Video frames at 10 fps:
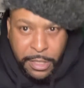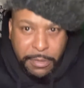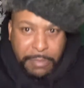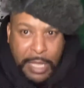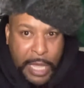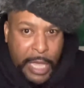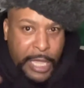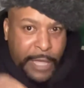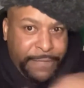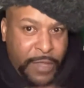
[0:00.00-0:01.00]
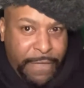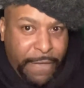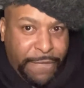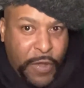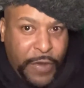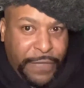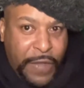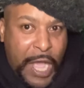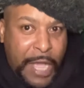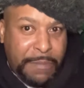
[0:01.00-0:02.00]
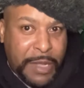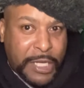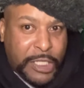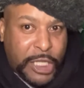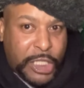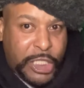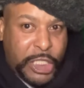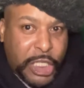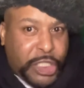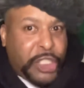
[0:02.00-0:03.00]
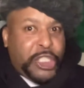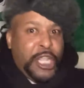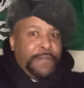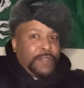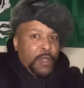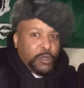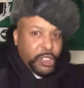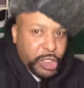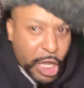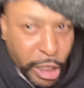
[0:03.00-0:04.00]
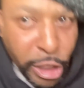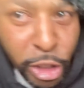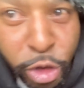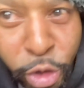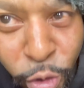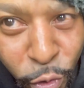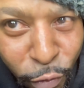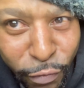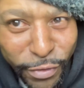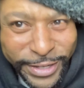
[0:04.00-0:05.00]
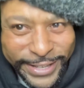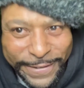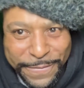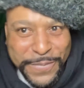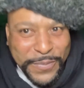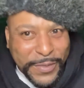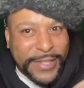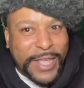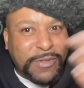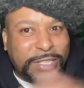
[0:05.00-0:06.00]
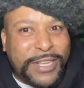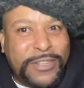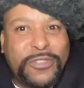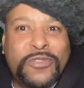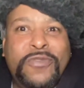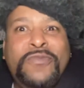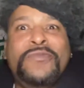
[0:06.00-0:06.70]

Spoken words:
Me and AF there for 45 minutes just to see if they was telling the truth. They was telling the truth.